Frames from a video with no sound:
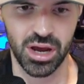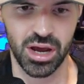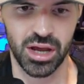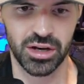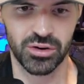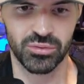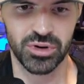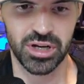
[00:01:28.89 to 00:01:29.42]

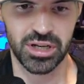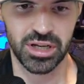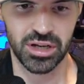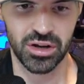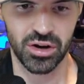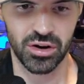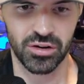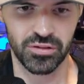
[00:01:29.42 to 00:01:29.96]
and a
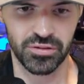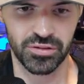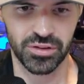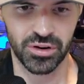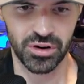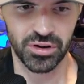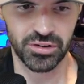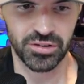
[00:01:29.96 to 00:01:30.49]
reading of
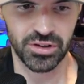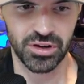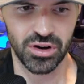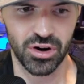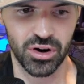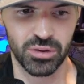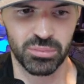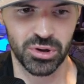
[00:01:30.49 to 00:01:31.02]
30
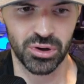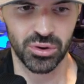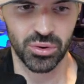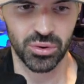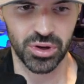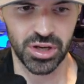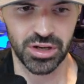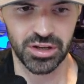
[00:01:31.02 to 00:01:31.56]
or
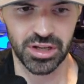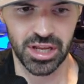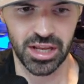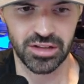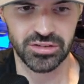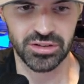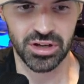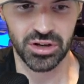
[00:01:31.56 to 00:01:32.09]
below
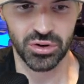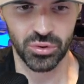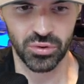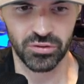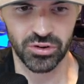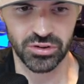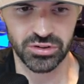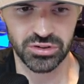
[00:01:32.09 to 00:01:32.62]
indicates an
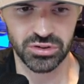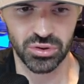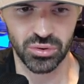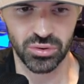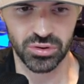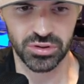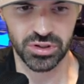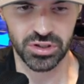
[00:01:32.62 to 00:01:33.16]

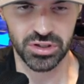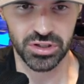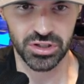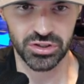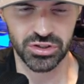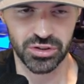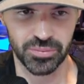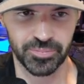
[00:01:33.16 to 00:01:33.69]
oversold
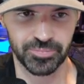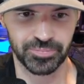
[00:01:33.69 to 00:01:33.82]
condition.